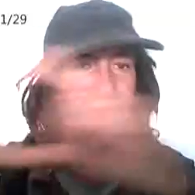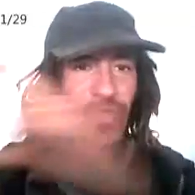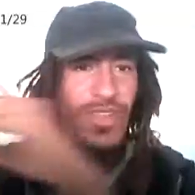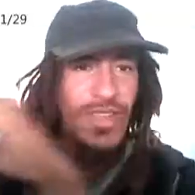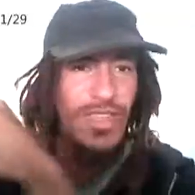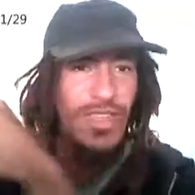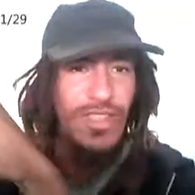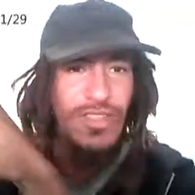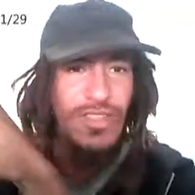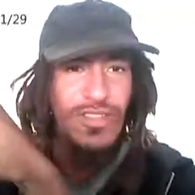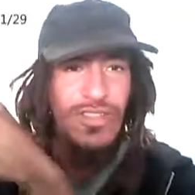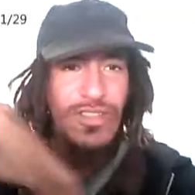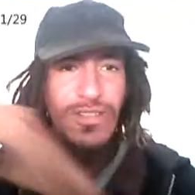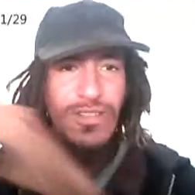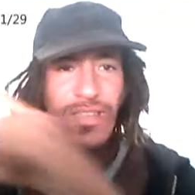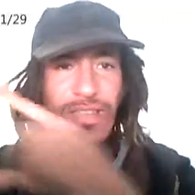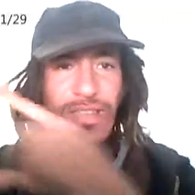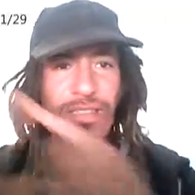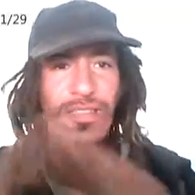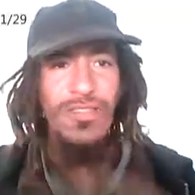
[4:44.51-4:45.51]
rich,
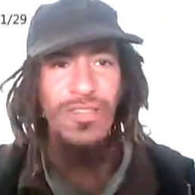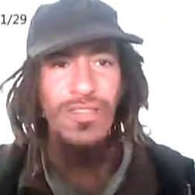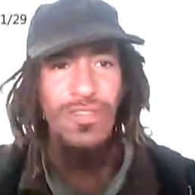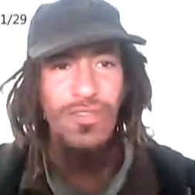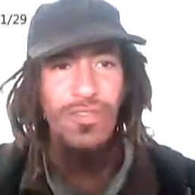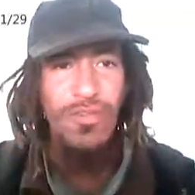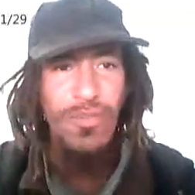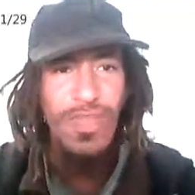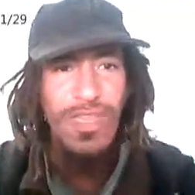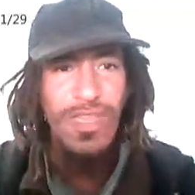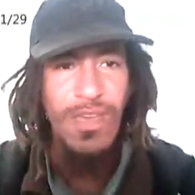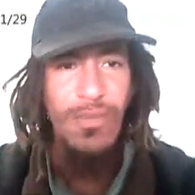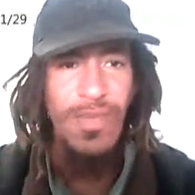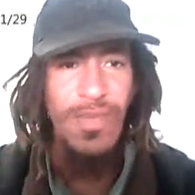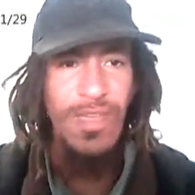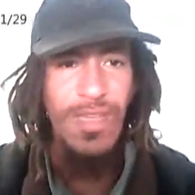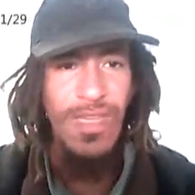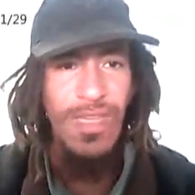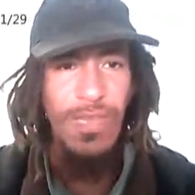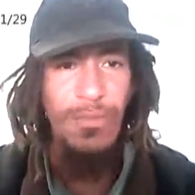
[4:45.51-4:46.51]
just like the Jew
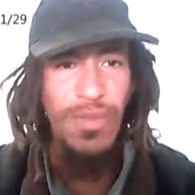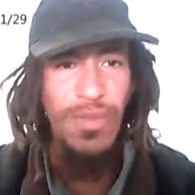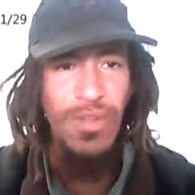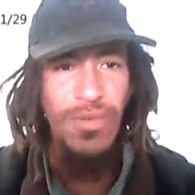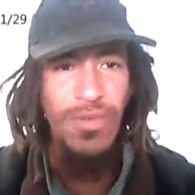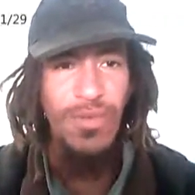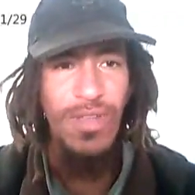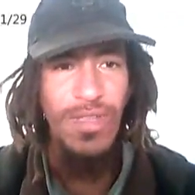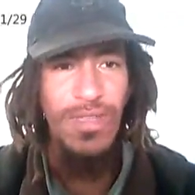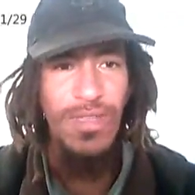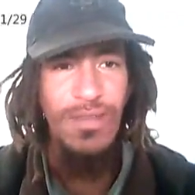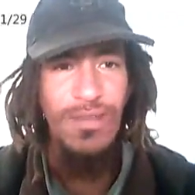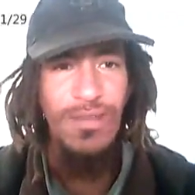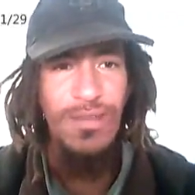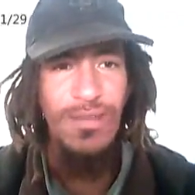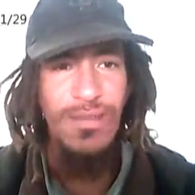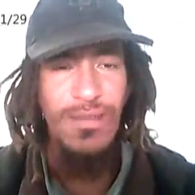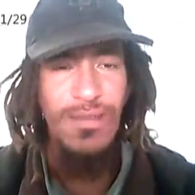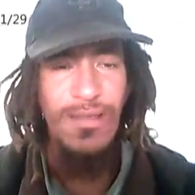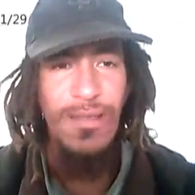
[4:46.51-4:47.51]
becoming a
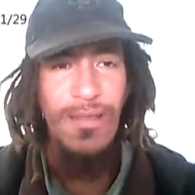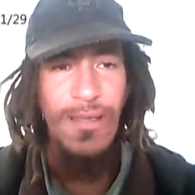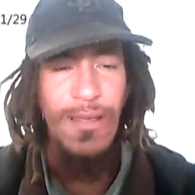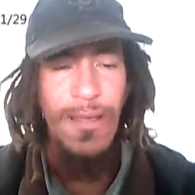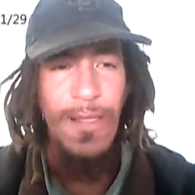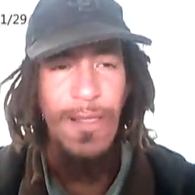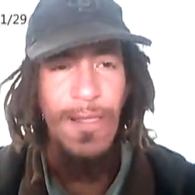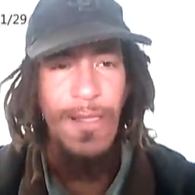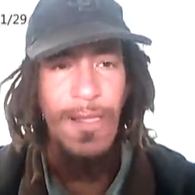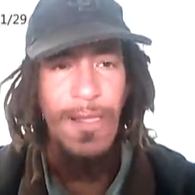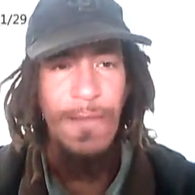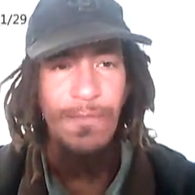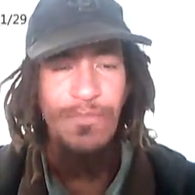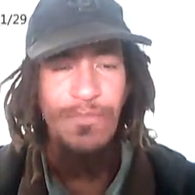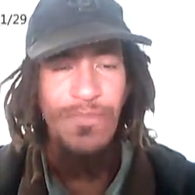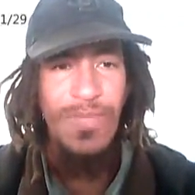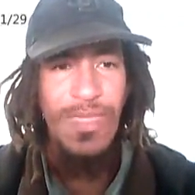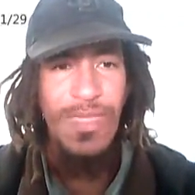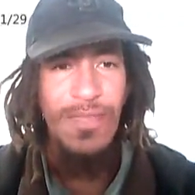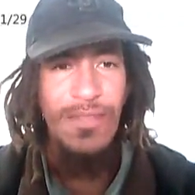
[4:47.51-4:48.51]
hypocrite.
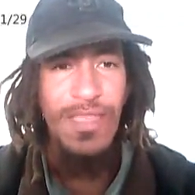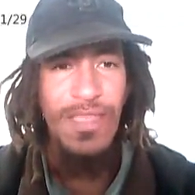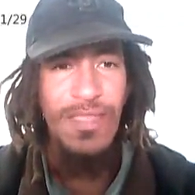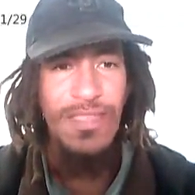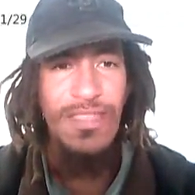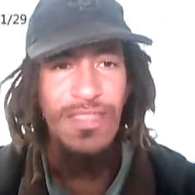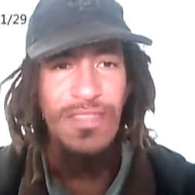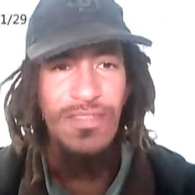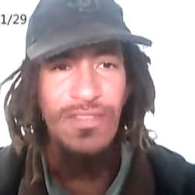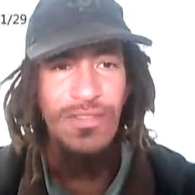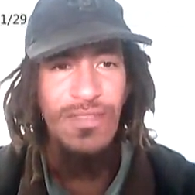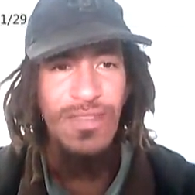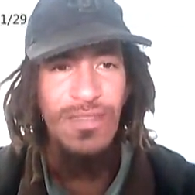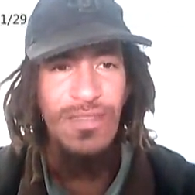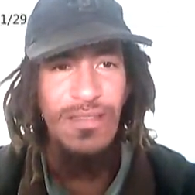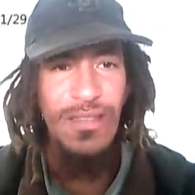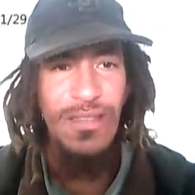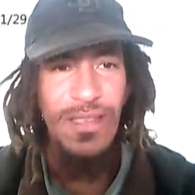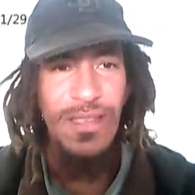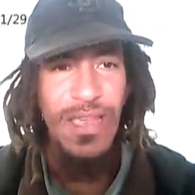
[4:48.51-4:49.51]
They teach you
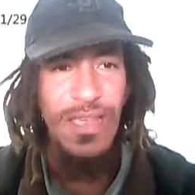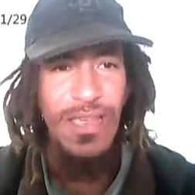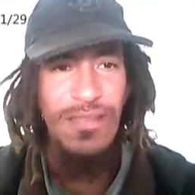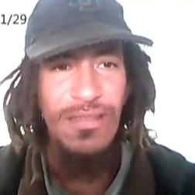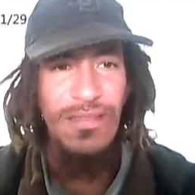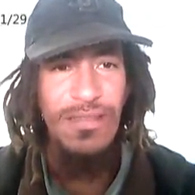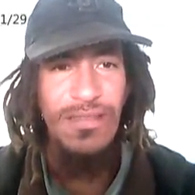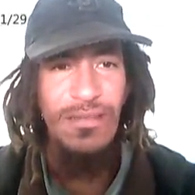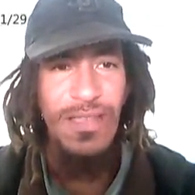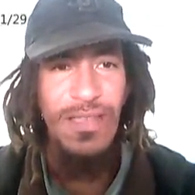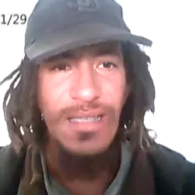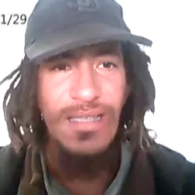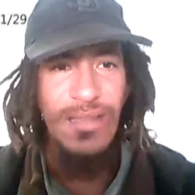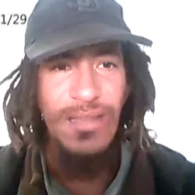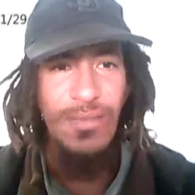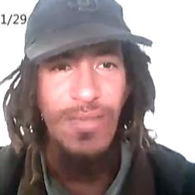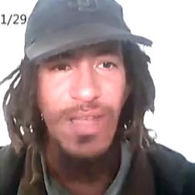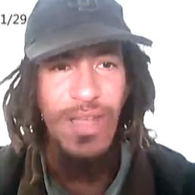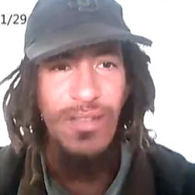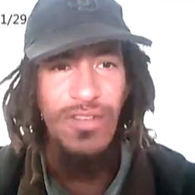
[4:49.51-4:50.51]
this guys this
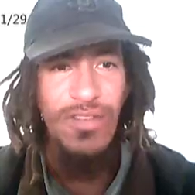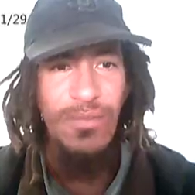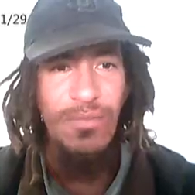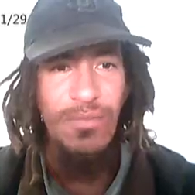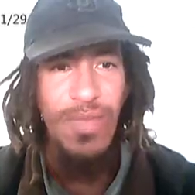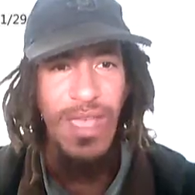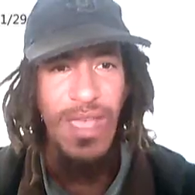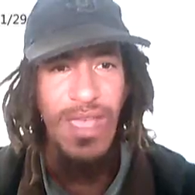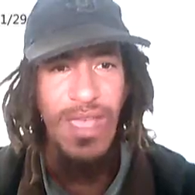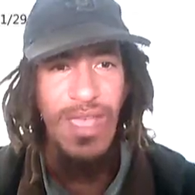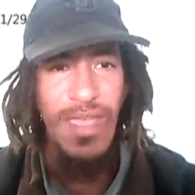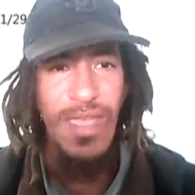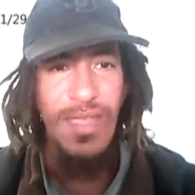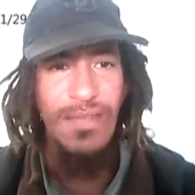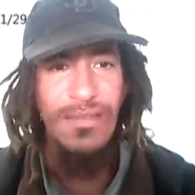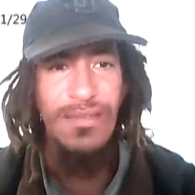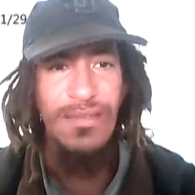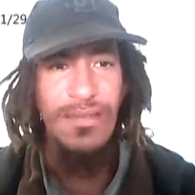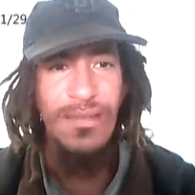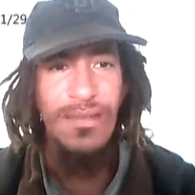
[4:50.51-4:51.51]
lesson about your
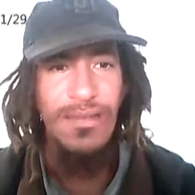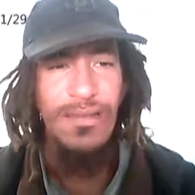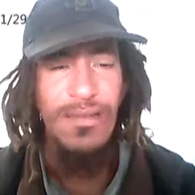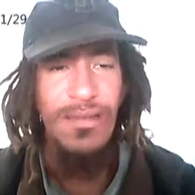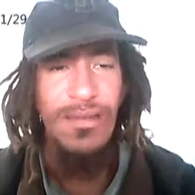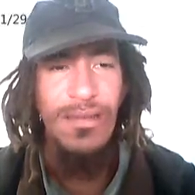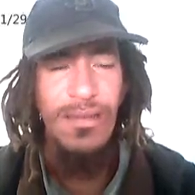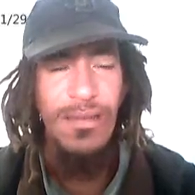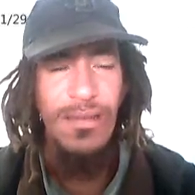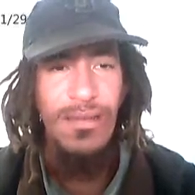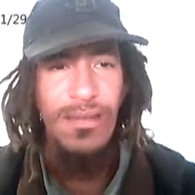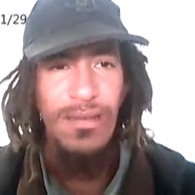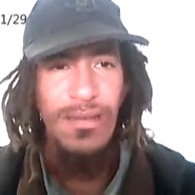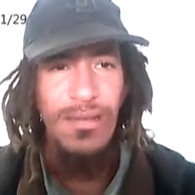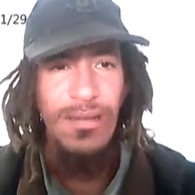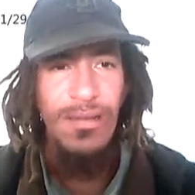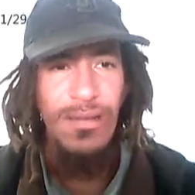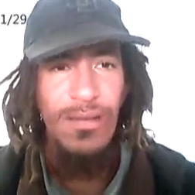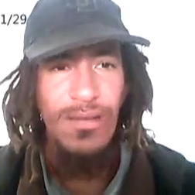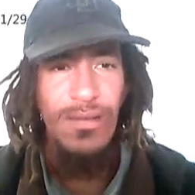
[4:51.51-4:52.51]
banks.
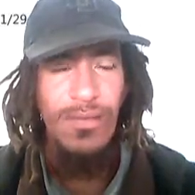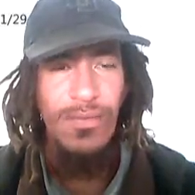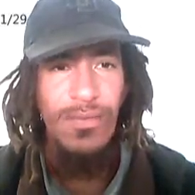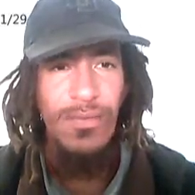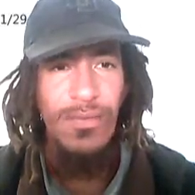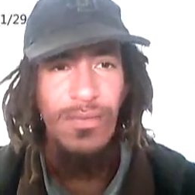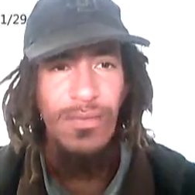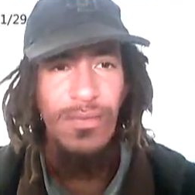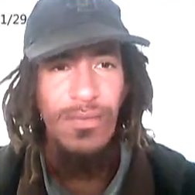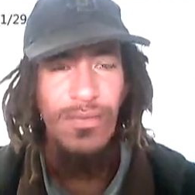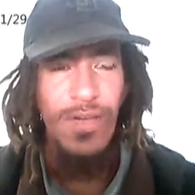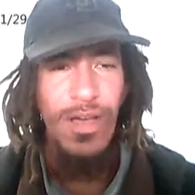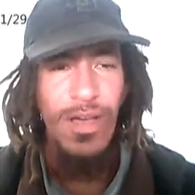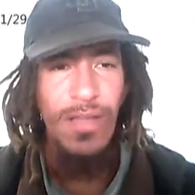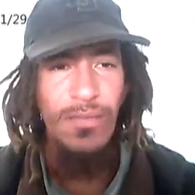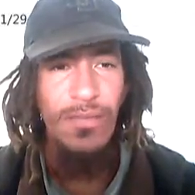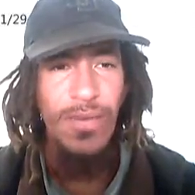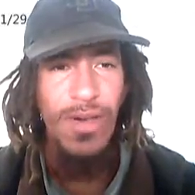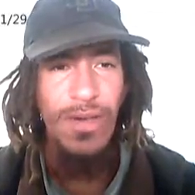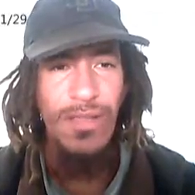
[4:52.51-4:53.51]

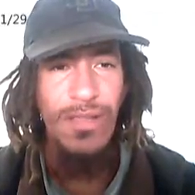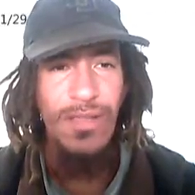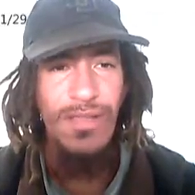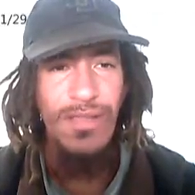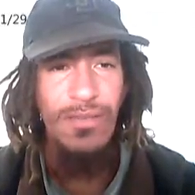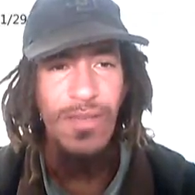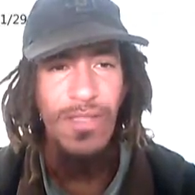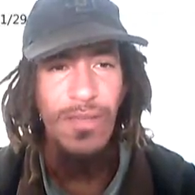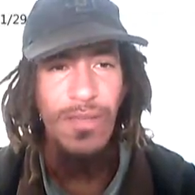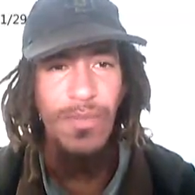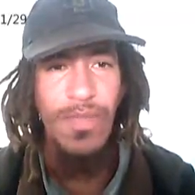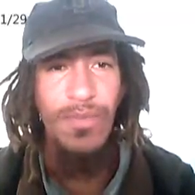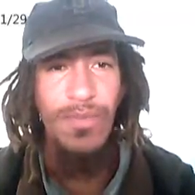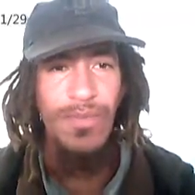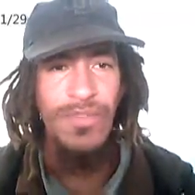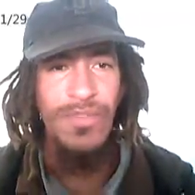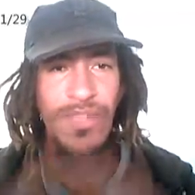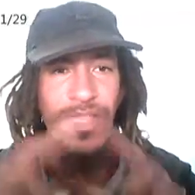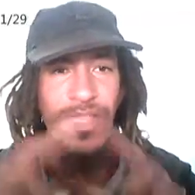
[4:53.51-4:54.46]
Ron Paul and some other people